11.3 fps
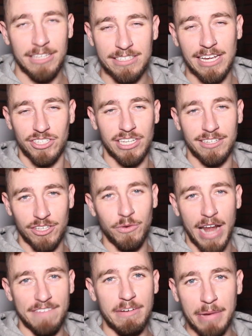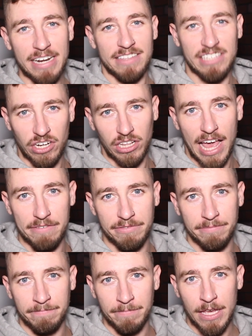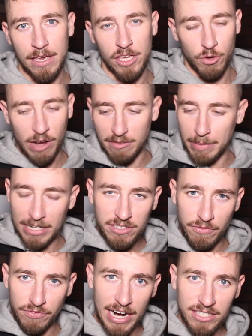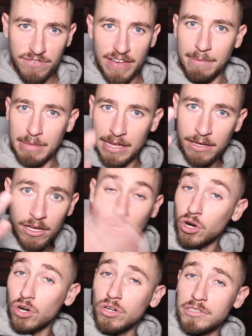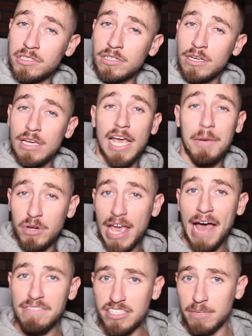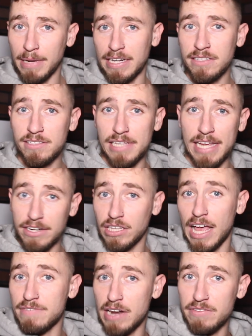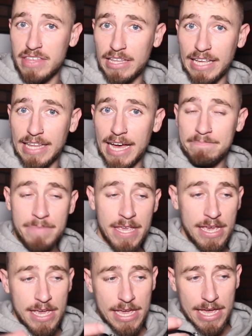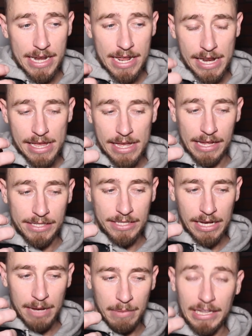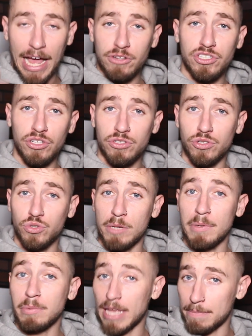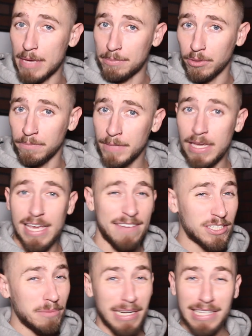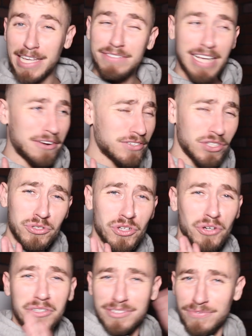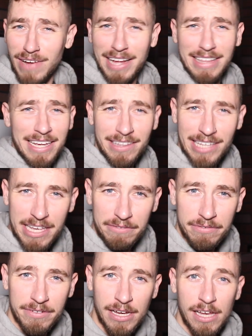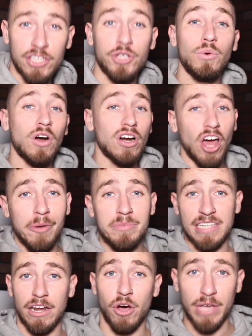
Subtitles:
Essentially, you want to have abundance in your life. You want to have abundance of friends, family, girls. And when you have this abundance in your life and everything like that, it allows you to treat people like people. If somebody leaves out of your social circle, it's fine, they can leave. You are 100%